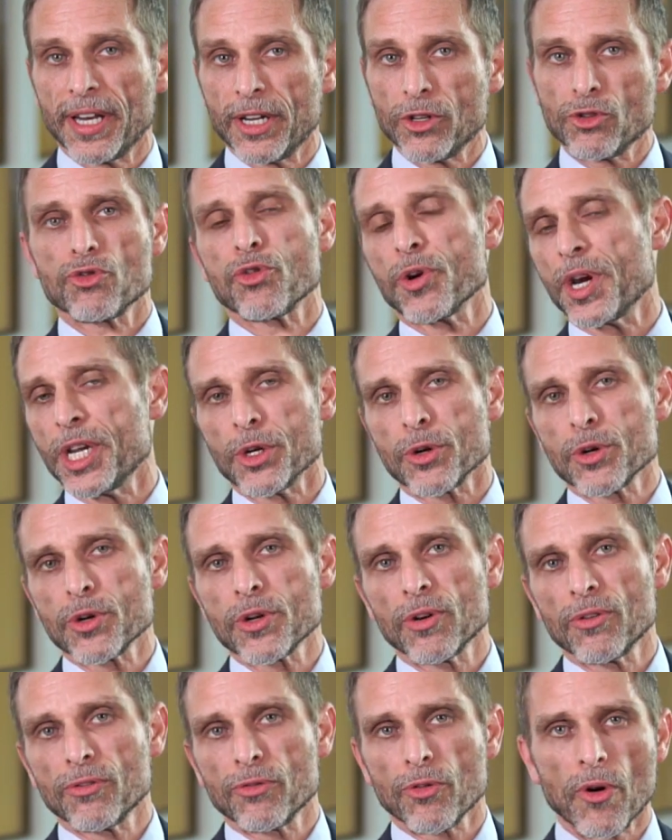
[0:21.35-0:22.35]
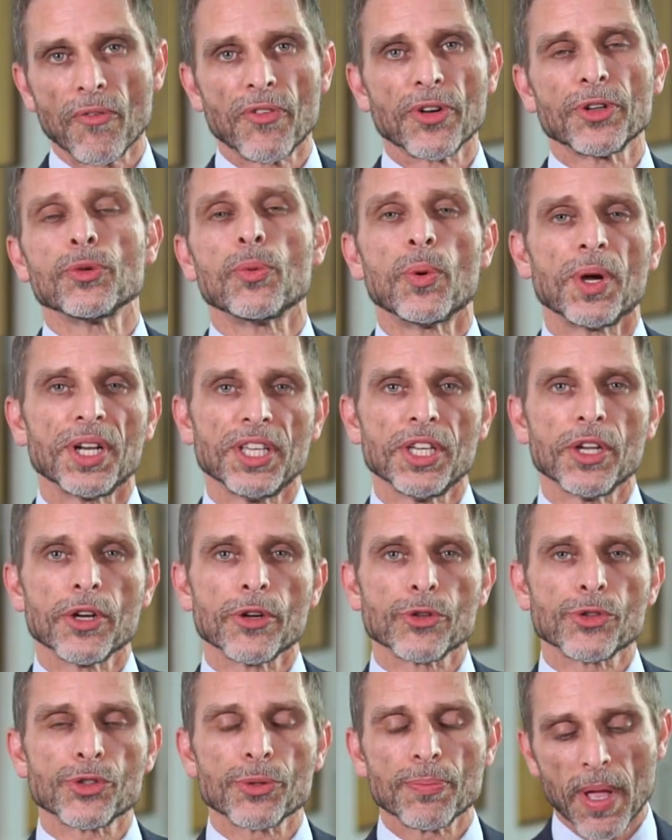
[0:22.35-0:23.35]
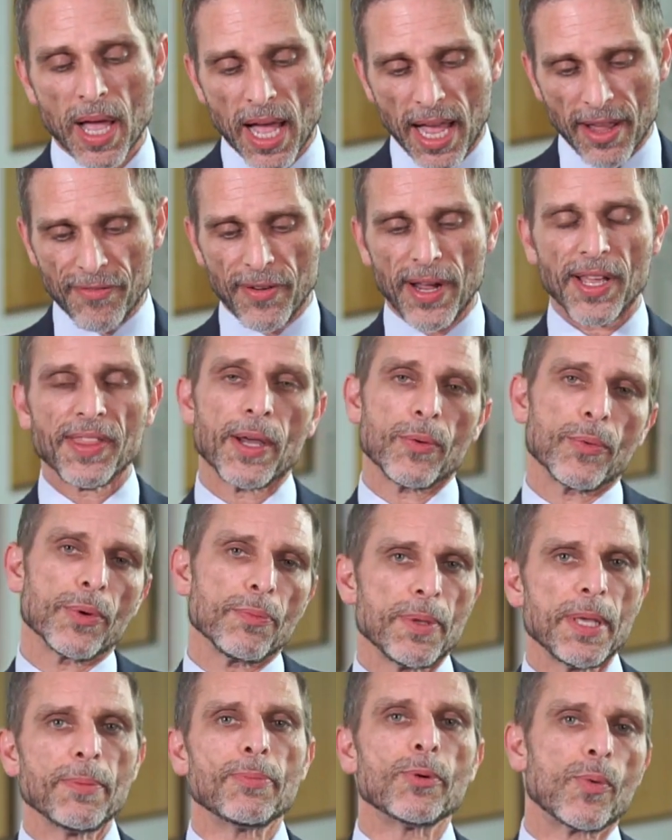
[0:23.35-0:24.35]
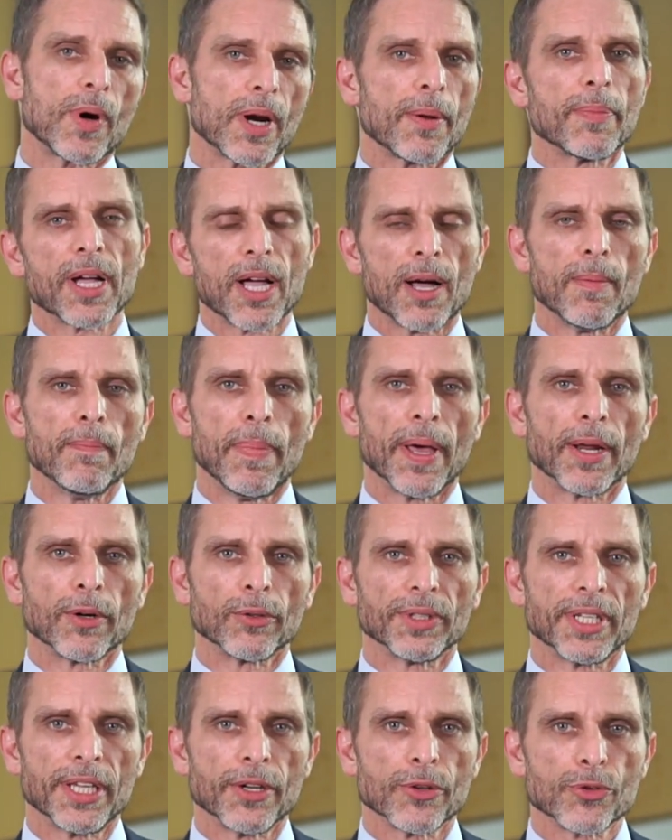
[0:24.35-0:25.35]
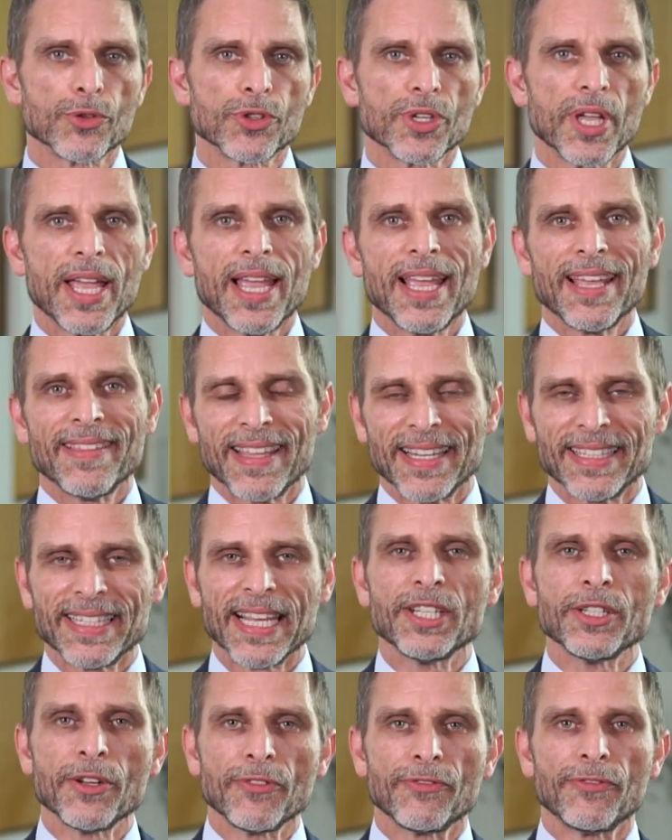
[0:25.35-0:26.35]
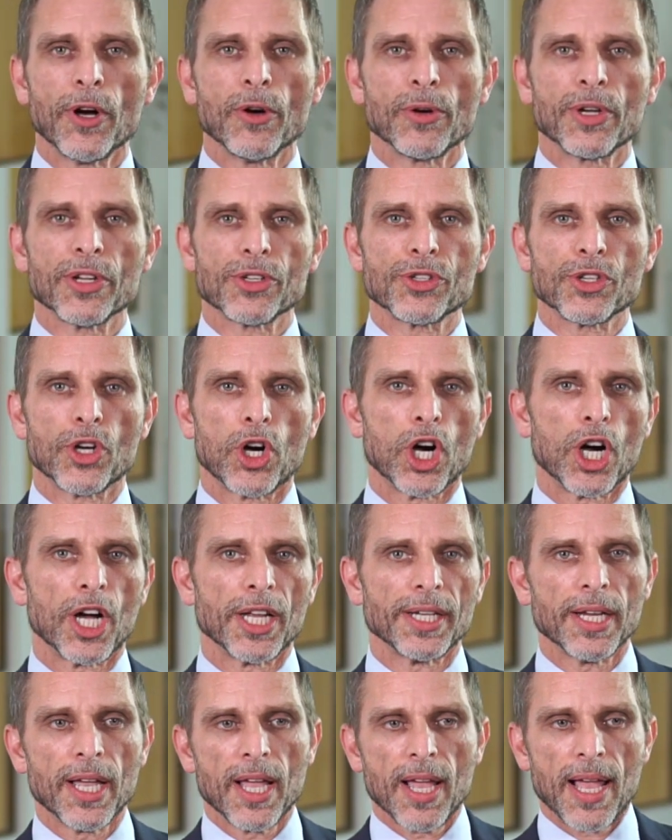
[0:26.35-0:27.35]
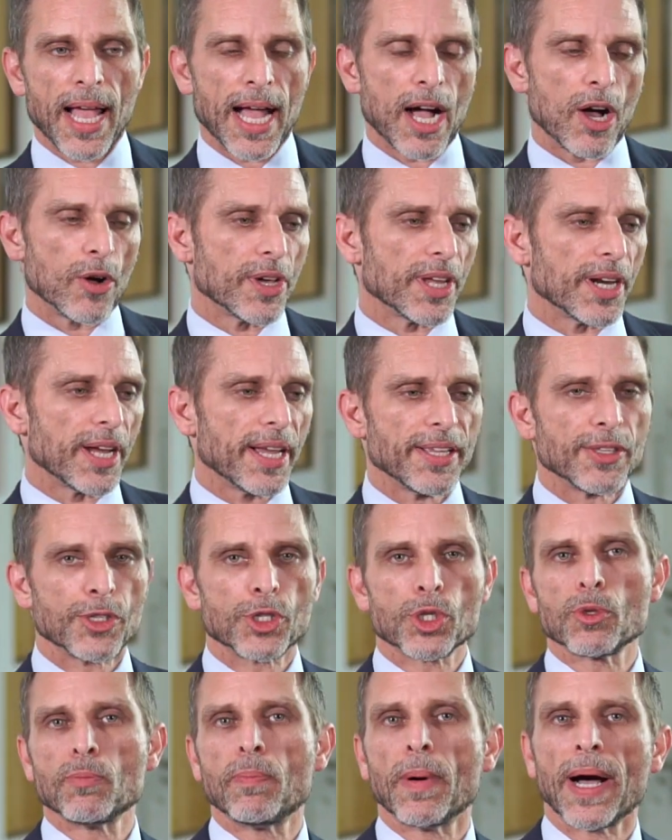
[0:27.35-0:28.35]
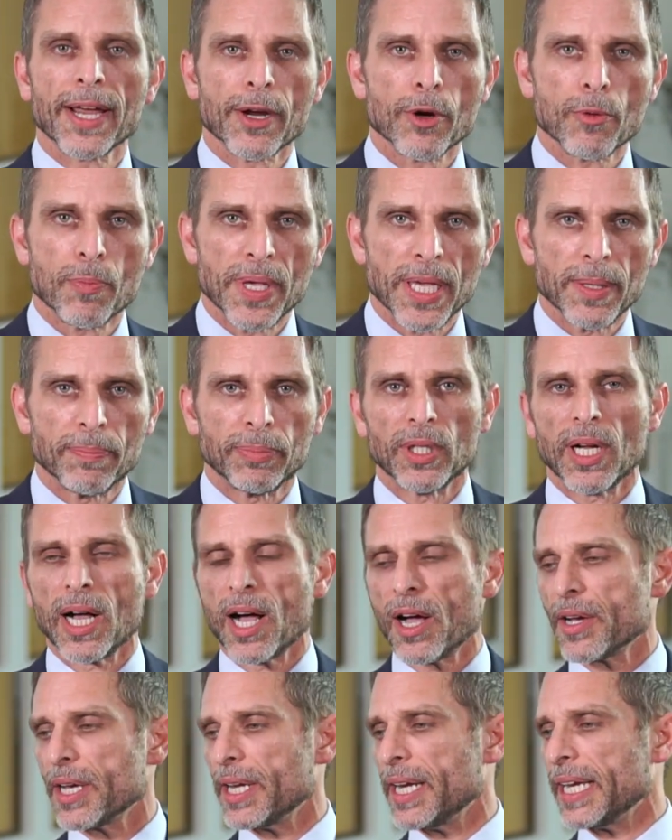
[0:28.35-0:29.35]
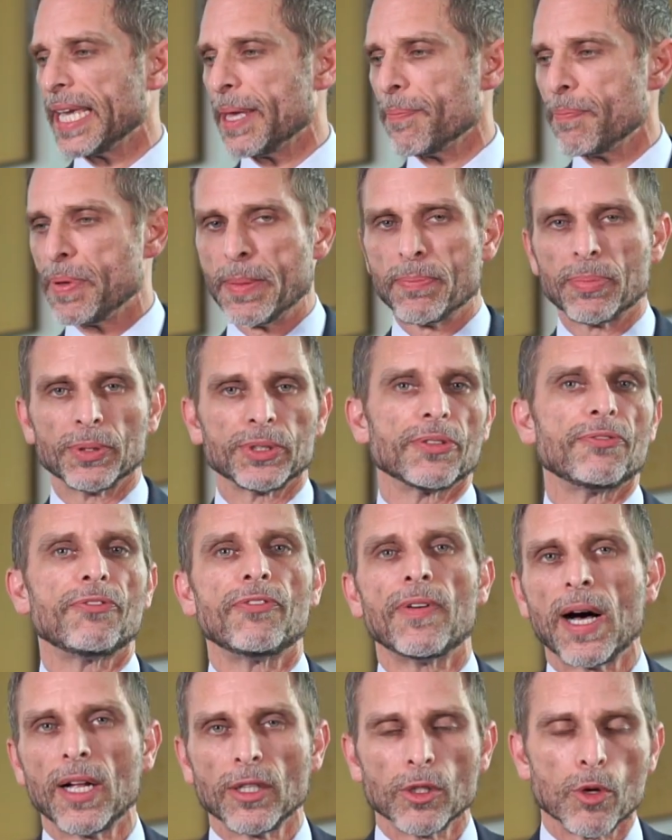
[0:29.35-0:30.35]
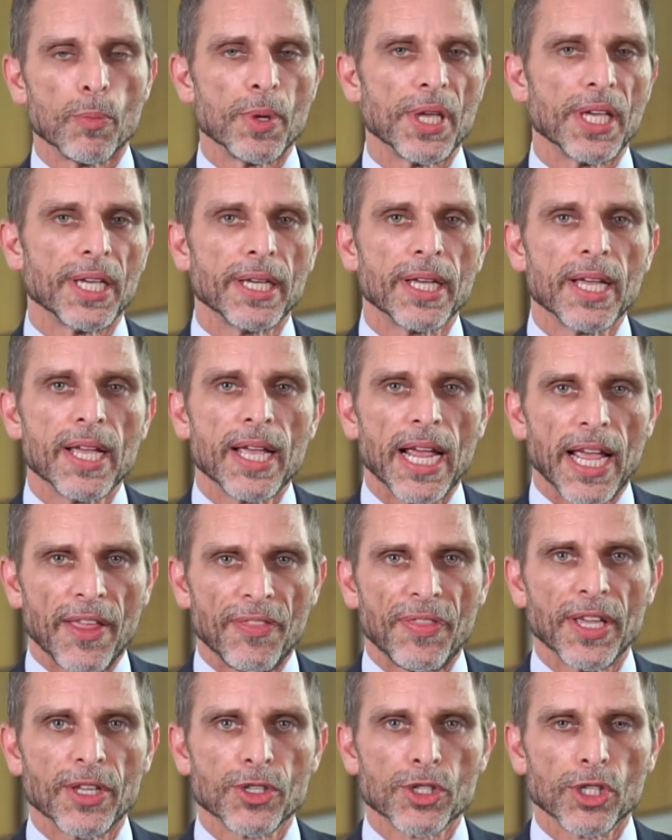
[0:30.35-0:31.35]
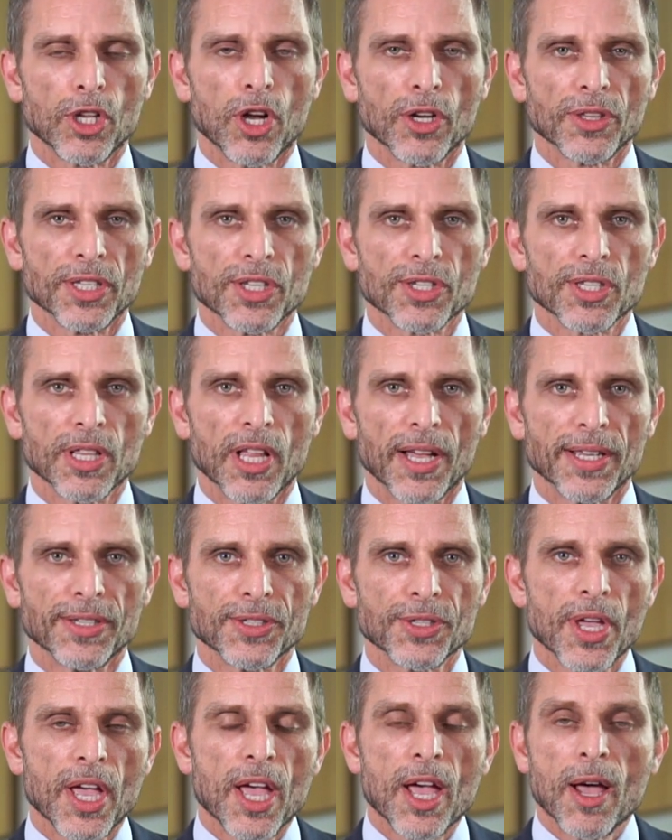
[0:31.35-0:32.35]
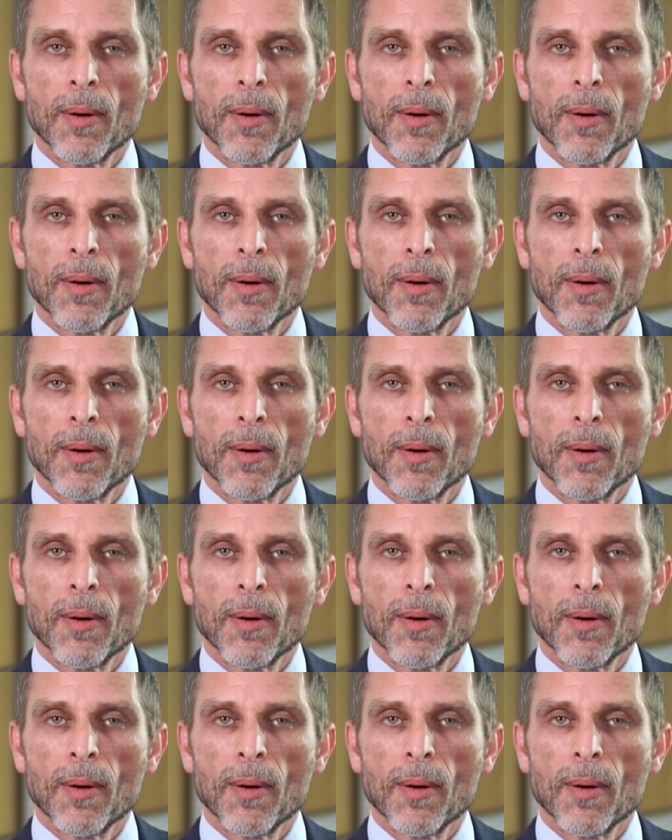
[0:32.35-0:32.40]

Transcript: and a trainer for over twenty years, I find that when people want to become better leaders, they tend to focus on how can I inspire people, how can I get people to follow me, and things along these lines.